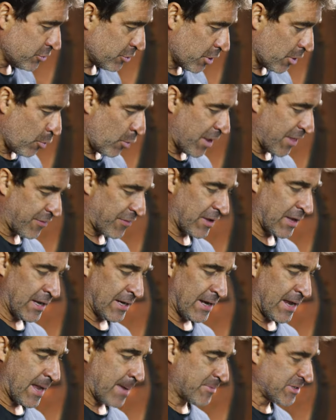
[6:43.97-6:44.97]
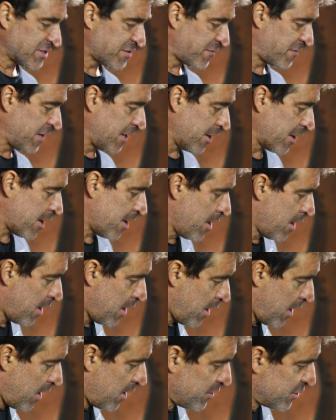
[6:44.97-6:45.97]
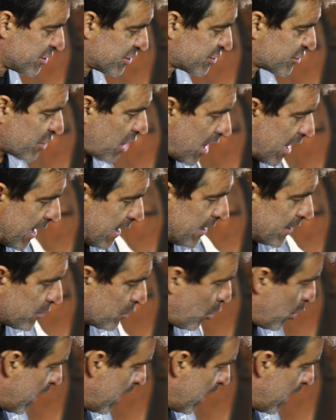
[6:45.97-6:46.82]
do it with a hemisphere, decided the